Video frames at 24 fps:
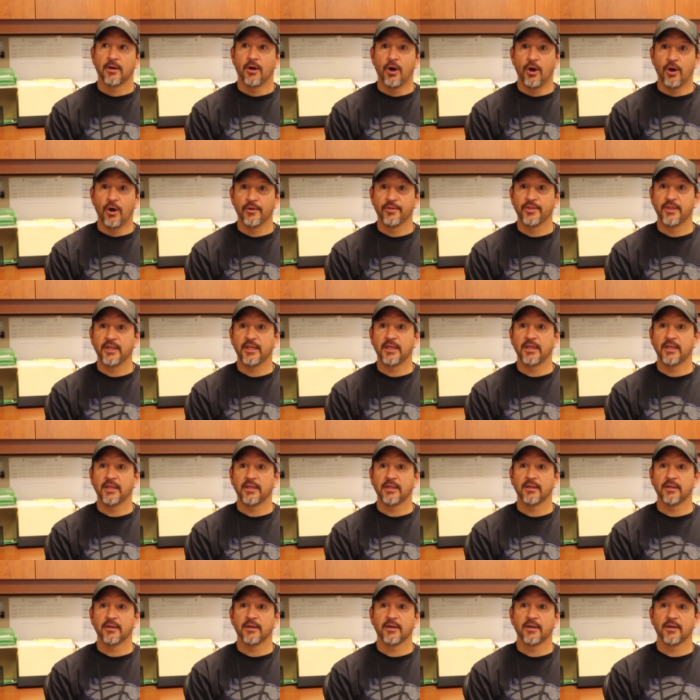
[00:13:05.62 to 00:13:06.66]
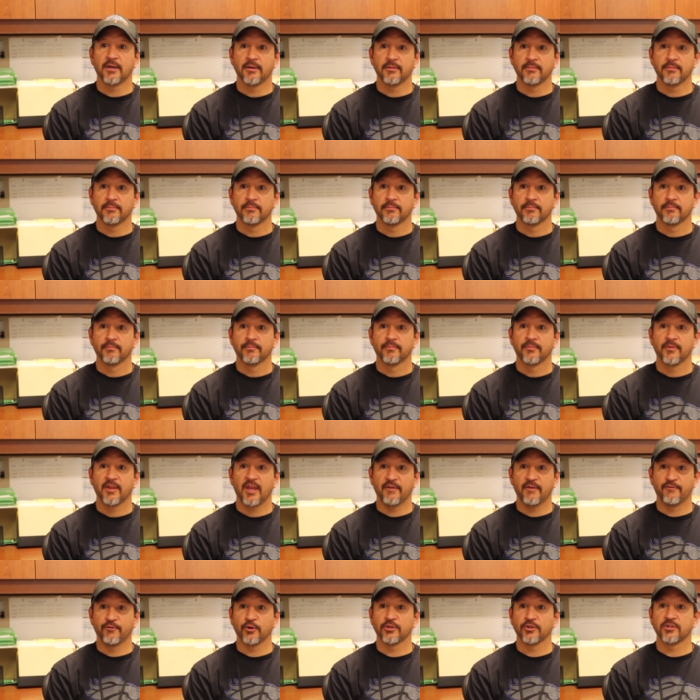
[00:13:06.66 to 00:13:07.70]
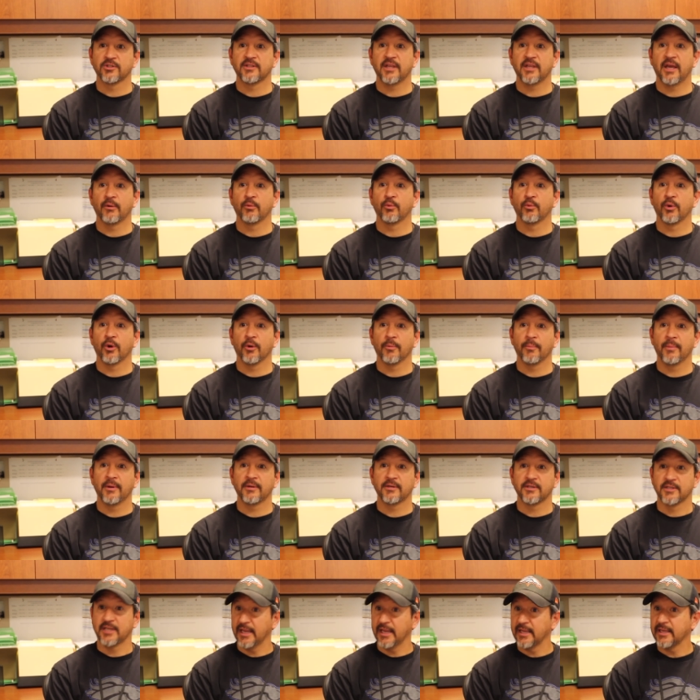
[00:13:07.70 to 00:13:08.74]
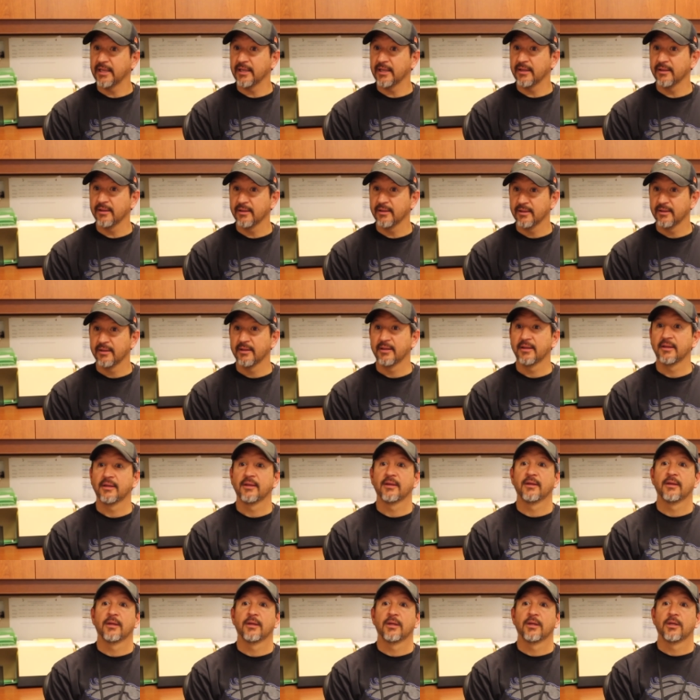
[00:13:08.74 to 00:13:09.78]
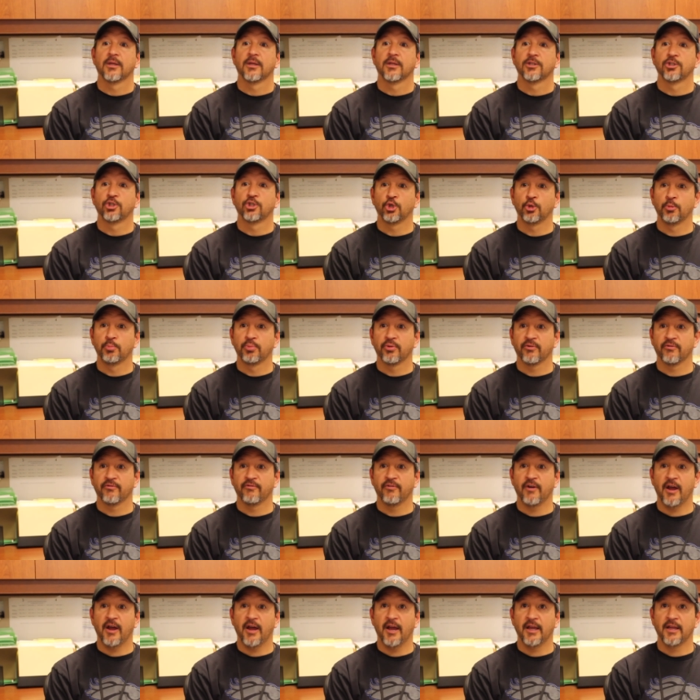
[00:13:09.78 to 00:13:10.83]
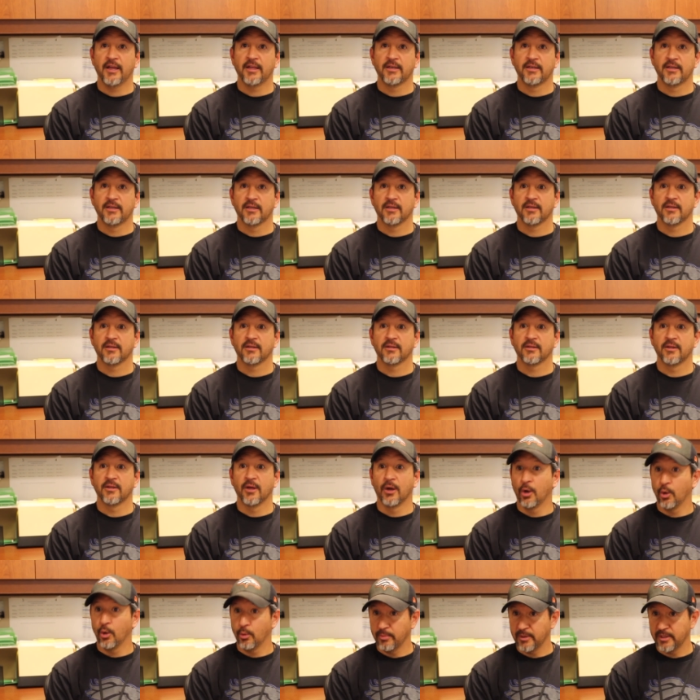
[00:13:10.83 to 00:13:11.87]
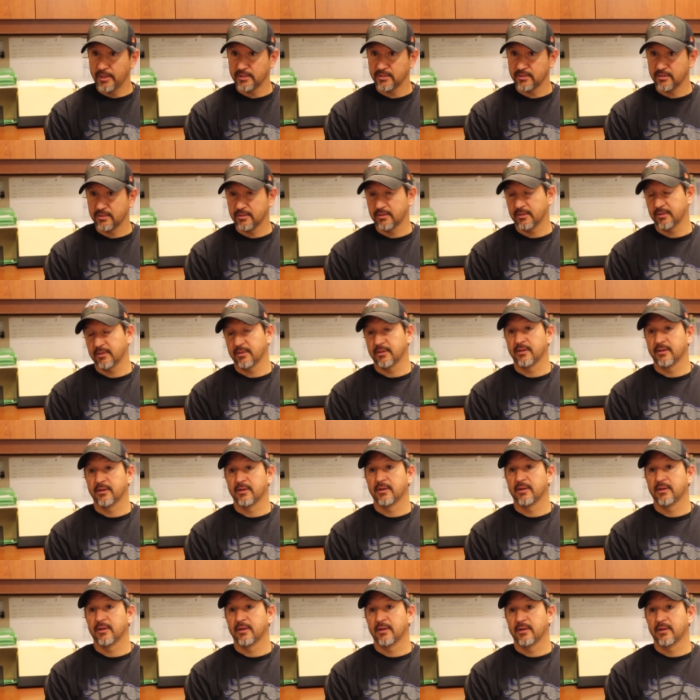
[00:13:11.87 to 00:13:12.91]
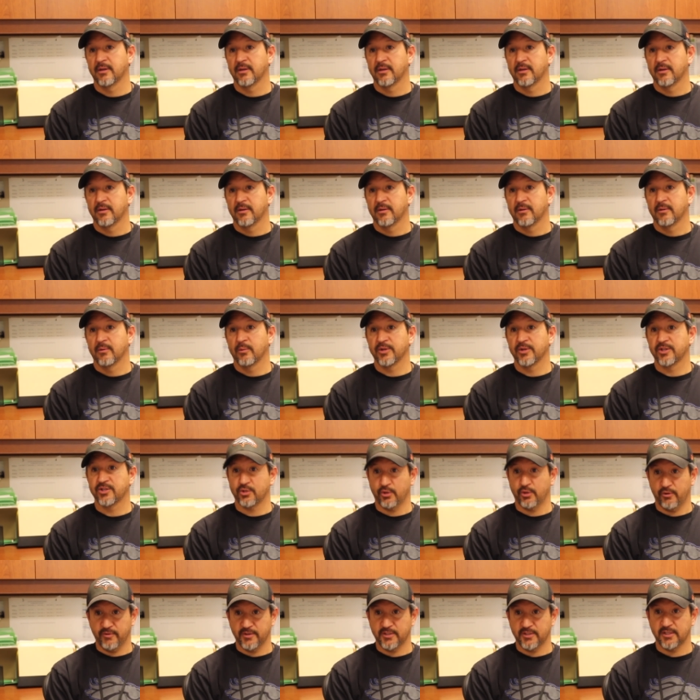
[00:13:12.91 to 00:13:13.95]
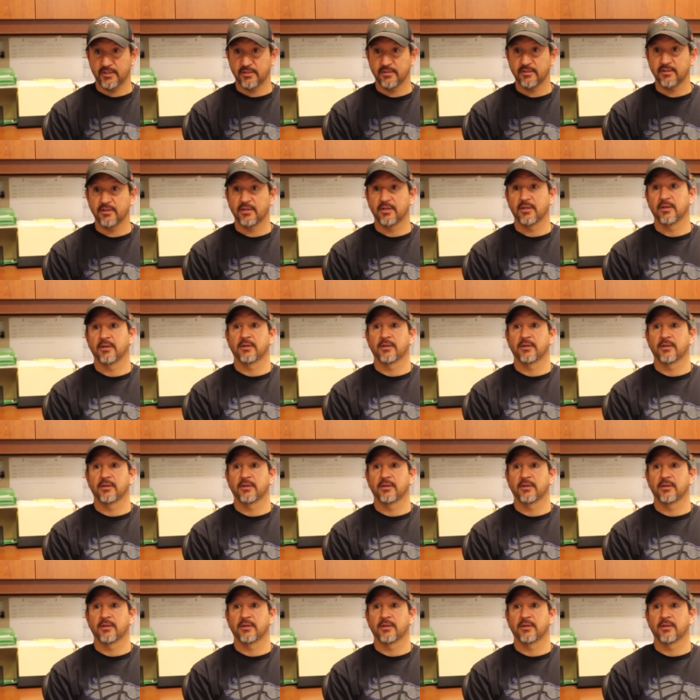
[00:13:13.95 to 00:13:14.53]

All the uh, efforts that we're taking to provide the homeless with services